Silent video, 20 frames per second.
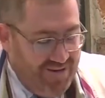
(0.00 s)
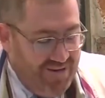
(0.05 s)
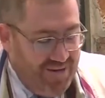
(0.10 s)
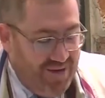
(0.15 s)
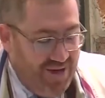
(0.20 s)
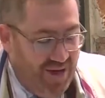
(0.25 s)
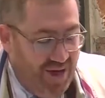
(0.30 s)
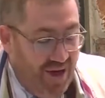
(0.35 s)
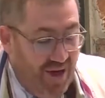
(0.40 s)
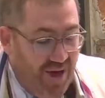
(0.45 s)

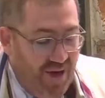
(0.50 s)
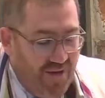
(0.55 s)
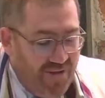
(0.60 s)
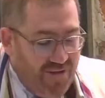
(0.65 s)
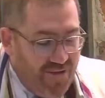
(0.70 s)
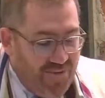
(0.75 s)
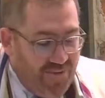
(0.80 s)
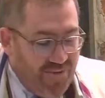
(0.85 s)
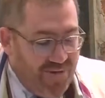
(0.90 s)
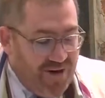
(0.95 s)
All
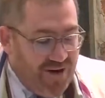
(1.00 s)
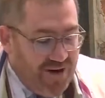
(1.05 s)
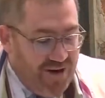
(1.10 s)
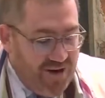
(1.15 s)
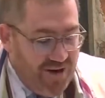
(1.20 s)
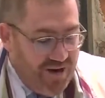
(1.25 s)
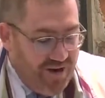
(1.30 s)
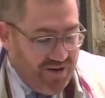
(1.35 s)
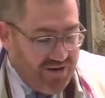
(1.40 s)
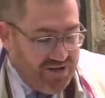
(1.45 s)
the
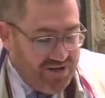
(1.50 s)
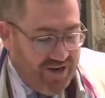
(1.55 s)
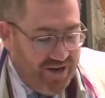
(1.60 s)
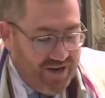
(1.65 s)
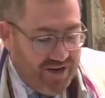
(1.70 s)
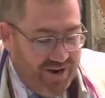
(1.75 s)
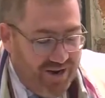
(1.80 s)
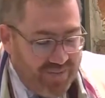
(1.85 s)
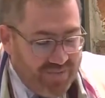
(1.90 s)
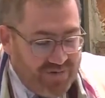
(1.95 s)
world shall
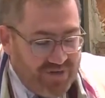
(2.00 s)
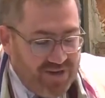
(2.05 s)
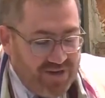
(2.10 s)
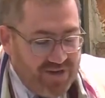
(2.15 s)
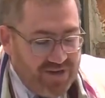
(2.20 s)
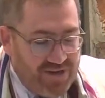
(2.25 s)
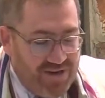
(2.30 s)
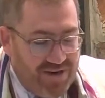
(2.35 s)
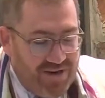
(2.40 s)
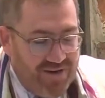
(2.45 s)
come to
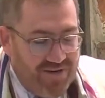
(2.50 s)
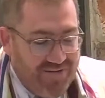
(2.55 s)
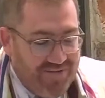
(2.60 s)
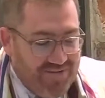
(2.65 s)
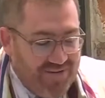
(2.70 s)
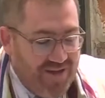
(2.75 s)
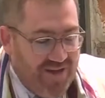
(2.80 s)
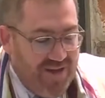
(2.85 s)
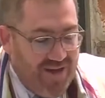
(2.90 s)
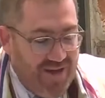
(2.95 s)
serve
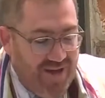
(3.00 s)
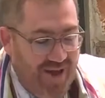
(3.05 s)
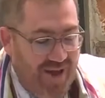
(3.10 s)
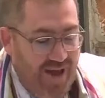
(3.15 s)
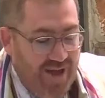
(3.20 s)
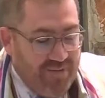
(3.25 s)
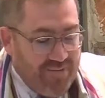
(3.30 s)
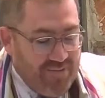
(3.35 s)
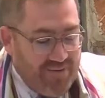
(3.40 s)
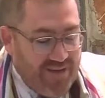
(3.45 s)
thee
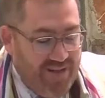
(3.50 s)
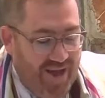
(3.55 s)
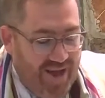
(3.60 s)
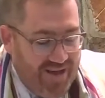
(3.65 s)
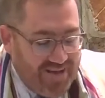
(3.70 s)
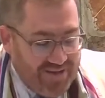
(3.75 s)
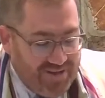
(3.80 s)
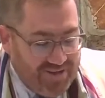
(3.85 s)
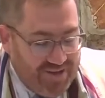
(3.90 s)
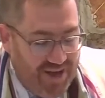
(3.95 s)
and
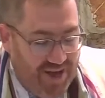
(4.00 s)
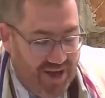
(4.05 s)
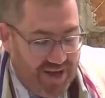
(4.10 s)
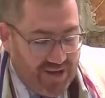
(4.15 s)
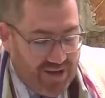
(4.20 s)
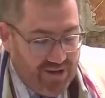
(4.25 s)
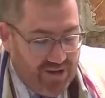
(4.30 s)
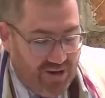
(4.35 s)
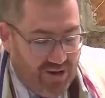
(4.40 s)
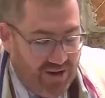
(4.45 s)
bless thy
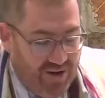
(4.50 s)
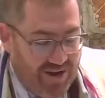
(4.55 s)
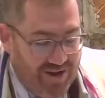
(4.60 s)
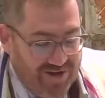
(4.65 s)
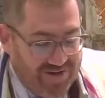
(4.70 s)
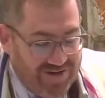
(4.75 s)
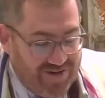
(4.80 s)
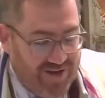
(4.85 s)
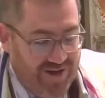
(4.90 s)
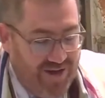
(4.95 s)

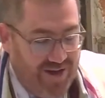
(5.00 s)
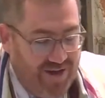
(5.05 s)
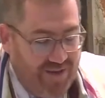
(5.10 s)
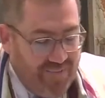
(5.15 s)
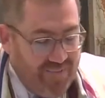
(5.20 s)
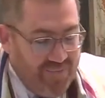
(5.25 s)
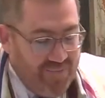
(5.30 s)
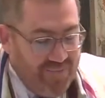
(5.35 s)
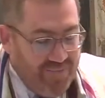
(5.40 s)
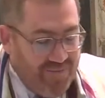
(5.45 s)
glorious
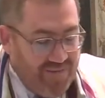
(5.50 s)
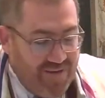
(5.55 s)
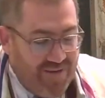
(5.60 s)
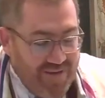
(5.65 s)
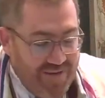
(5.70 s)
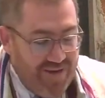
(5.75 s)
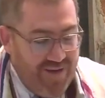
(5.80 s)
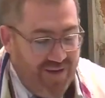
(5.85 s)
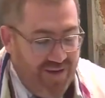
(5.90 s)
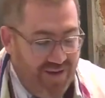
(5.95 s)
name.
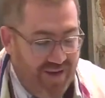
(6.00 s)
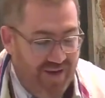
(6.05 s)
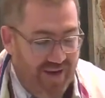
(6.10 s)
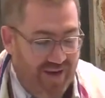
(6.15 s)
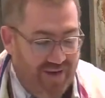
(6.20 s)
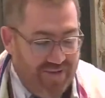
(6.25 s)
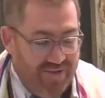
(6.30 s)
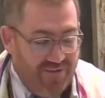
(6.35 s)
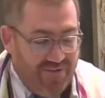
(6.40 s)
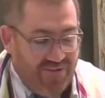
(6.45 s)

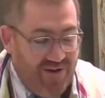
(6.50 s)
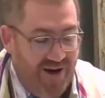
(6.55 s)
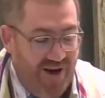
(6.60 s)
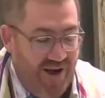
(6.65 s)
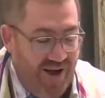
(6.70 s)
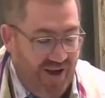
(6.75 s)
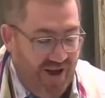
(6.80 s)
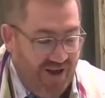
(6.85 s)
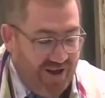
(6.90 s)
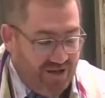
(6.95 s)
And the
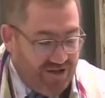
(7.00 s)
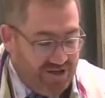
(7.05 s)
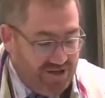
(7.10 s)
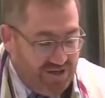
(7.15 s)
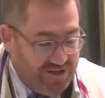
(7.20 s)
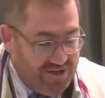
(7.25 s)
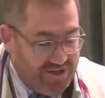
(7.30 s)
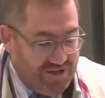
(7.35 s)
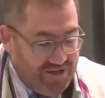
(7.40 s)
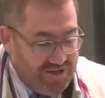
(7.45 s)

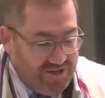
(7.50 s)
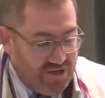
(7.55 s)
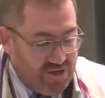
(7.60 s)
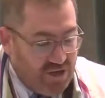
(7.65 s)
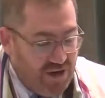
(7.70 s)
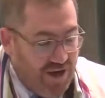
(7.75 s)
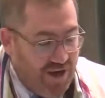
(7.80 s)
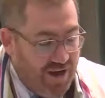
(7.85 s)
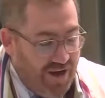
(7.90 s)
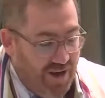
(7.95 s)
righteousness
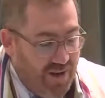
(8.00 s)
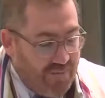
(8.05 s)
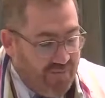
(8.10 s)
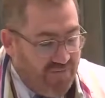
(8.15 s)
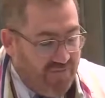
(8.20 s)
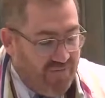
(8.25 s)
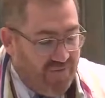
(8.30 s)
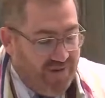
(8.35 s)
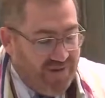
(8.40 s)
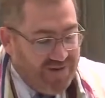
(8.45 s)

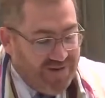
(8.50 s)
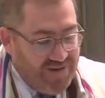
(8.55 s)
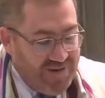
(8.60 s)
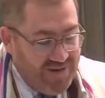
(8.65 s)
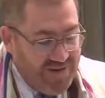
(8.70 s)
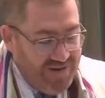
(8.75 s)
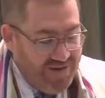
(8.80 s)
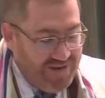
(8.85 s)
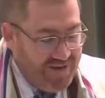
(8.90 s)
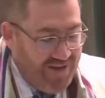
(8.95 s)
triumphant
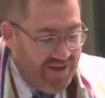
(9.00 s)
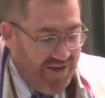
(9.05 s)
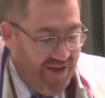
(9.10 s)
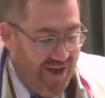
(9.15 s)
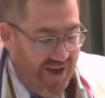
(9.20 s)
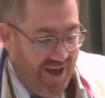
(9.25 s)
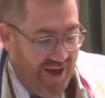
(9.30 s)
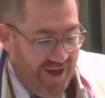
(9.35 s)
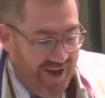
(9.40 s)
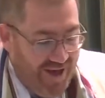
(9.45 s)
the
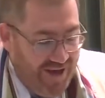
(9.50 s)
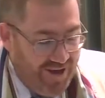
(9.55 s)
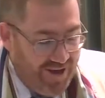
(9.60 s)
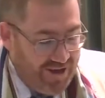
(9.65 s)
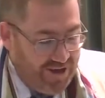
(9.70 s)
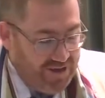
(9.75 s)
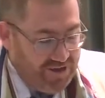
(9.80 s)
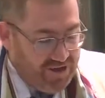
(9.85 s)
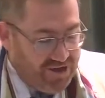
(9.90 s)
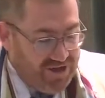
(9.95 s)

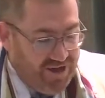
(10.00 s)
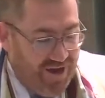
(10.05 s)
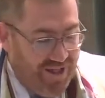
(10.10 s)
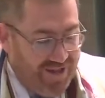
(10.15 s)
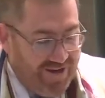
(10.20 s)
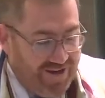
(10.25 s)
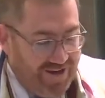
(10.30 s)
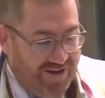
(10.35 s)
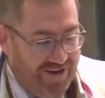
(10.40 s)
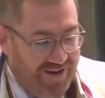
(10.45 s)
island shall
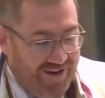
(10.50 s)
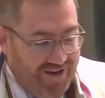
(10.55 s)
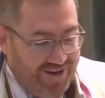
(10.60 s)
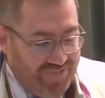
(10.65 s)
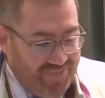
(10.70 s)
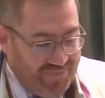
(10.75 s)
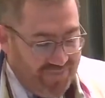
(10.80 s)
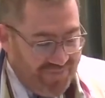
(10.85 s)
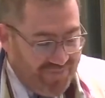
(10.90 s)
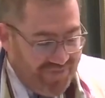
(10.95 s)

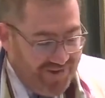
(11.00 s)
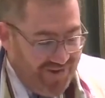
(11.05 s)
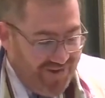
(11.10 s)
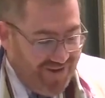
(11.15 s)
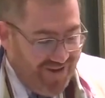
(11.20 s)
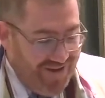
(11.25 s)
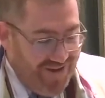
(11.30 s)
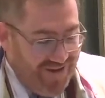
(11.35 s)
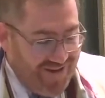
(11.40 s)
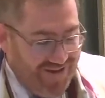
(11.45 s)
acclaim.
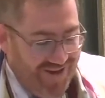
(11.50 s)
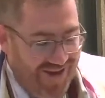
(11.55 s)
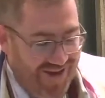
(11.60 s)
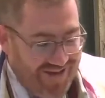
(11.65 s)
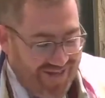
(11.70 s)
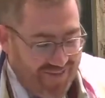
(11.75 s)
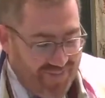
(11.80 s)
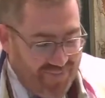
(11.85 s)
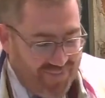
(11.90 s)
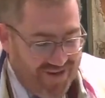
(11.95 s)
Yea,
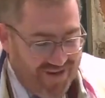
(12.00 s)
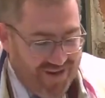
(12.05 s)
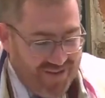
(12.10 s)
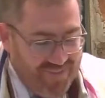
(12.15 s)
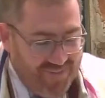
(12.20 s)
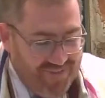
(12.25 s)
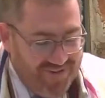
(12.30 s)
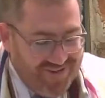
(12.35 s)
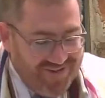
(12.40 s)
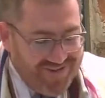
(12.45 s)
the
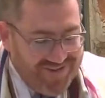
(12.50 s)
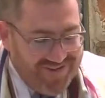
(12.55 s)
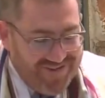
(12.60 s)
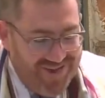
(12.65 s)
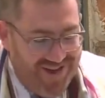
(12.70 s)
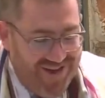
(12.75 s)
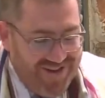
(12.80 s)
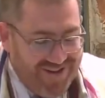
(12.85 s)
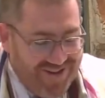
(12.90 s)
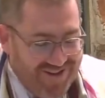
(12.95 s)
people
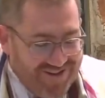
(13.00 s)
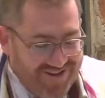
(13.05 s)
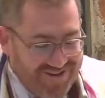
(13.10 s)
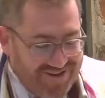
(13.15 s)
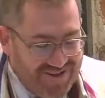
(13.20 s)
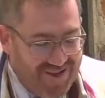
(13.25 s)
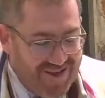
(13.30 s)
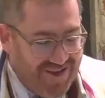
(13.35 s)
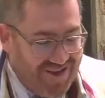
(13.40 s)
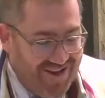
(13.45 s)
shall go
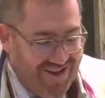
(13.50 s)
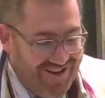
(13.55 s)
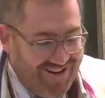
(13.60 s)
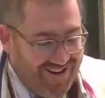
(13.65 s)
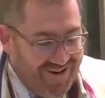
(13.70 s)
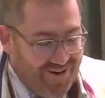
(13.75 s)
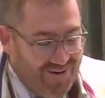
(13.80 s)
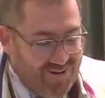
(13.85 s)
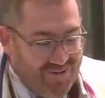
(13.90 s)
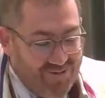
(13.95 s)
seeking
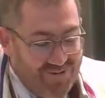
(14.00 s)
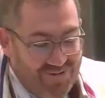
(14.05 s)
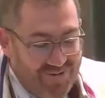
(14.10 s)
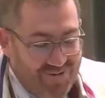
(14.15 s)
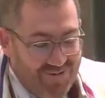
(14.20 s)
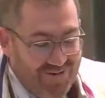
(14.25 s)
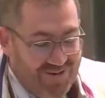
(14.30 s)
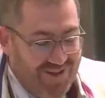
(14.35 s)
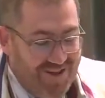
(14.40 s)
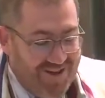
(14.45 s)
who
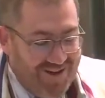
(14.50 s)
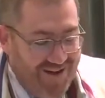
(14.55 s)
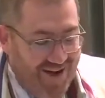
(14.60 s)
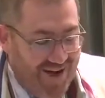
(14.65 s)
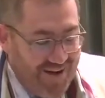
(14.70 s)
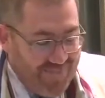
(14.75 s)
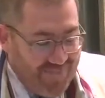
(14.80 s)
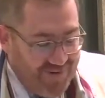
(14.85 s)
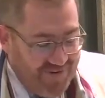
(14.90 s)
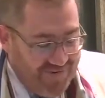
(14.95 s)
knew thee
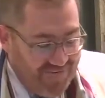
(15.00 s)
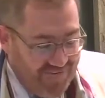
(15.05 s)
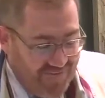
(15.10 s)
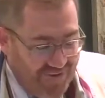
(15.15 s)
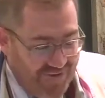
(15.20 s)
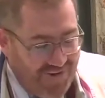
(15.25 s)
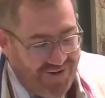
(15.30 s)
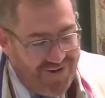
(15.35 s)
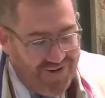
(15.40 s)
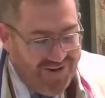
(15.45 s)
not
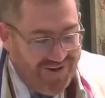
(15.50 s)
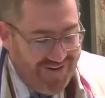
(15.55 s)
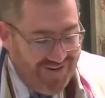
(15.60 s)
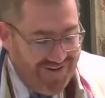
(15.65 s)
before,